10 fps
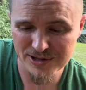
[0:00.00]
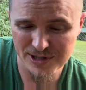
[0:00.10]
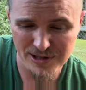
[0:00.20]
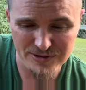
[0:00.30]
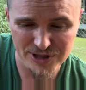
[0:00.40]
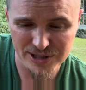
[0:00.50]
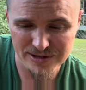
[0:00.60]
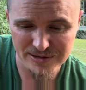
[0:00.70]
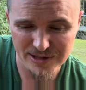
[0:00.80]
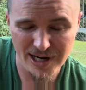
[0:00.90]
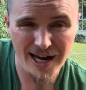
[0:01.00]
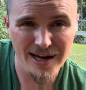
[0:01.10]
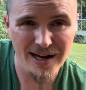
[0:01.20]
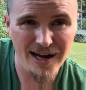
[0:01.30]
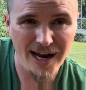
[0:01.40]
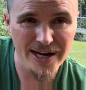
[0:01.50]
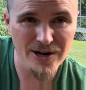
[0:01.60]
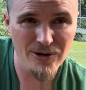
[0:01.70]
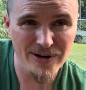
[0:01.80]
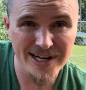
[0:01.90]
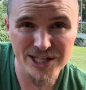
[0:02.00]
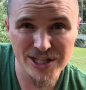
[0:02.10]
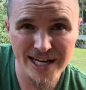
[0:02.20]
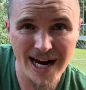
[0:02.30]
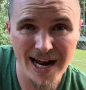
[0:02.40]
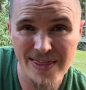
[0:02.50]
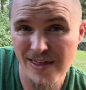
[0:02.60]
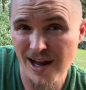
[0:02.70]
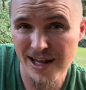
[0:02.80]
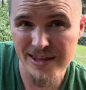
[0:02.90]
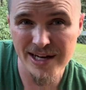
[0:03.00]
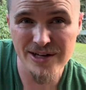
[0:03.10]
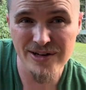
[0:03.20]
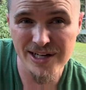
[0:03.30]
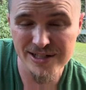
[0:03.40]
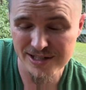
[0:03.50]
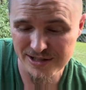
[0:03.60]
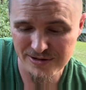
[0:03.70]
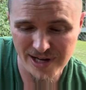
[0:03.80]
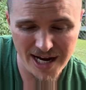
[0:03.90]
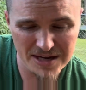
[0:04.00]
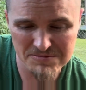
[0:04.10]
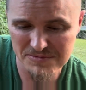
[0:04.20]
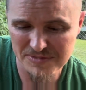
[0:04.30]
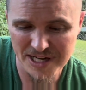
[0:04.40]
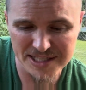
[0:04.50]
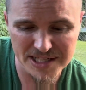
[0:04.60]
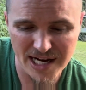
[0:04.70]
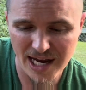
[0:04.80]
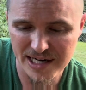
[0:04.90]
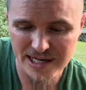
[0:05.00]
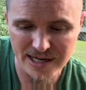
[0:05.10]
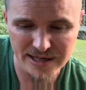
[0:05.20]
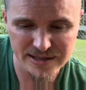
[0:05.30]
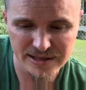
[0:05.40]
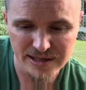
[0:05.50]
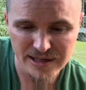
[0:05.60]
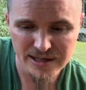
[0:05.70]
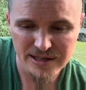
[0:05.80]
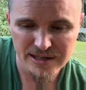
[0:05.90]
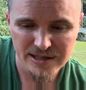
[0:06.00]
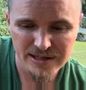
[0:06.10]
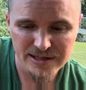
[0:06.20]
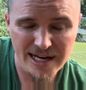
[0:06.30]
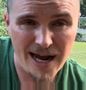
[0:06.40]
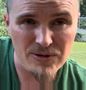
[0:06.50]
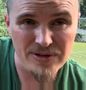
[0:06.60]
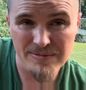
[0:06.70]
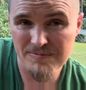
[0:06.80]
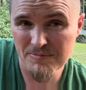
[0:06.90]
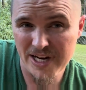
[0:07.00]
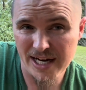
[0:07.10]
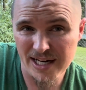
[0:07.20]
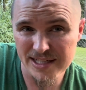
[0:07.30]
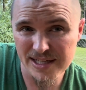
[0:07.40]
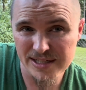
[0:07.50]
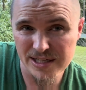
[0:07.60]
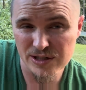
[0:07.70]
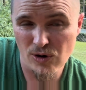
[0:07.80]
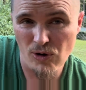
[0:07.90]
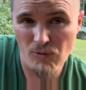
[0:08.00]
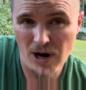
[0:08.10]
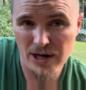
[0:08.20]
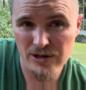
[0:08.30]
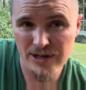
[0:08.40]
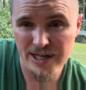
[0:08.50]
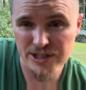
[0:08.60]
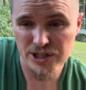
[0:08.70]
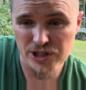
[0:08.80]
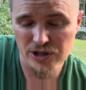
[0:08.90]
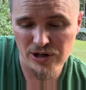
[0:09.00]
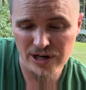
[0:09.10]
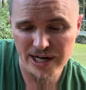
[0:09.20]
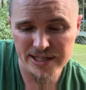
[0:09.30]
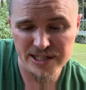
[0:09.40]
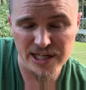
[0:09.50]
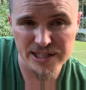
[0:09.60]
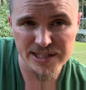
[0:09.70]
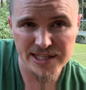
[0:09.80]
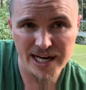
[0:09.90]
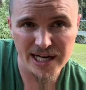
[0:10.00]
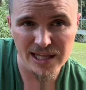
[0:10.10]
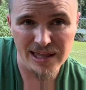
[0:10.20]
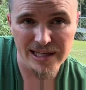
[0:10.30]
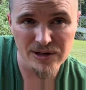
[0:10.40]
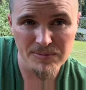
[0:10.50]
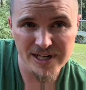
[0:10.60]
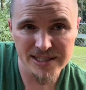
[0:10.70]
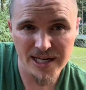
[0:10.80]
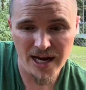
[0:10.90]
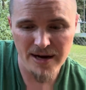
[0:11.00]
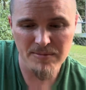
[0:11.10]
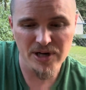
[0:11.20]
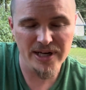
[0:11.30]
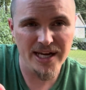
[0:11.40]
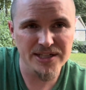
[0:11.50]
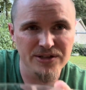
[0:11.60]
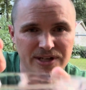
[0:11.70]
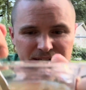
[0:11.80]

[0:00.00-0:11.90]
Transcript: solution. I know initially I thought that you needed to do that. It's not needed. Now, because this is cold water and just sugar, it does take a little bit of time, but as you can